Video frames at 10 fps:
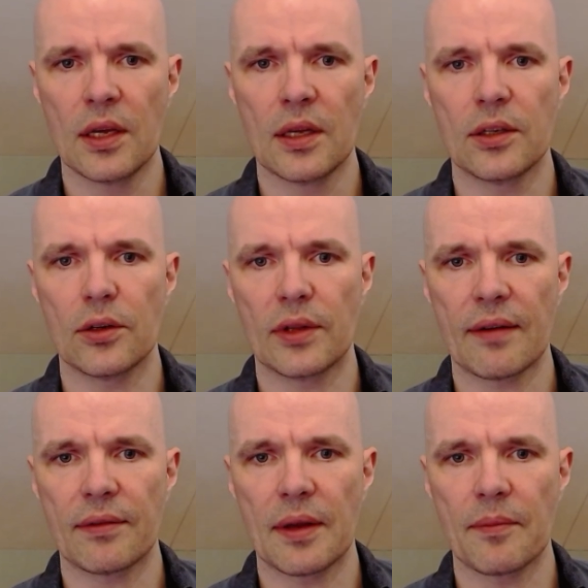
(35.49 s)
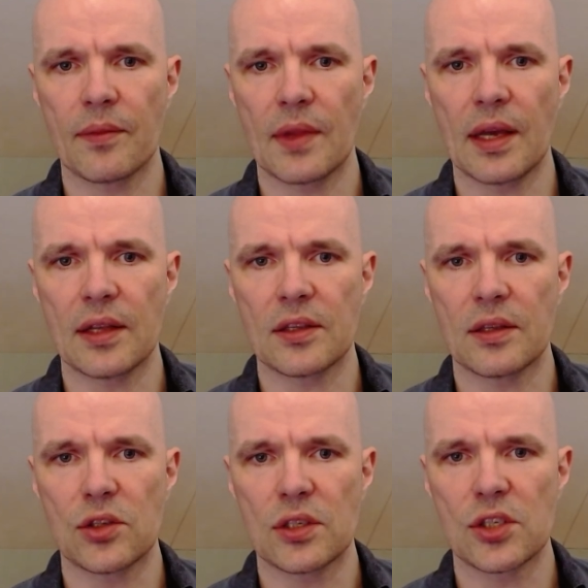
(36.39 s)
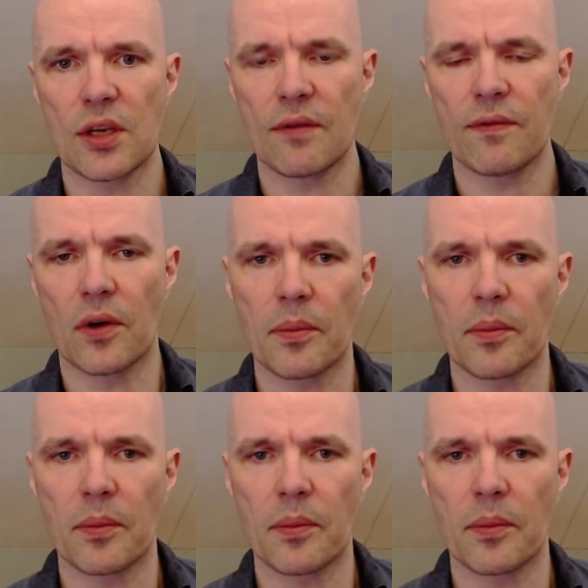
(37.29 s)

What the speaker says: don't have the G4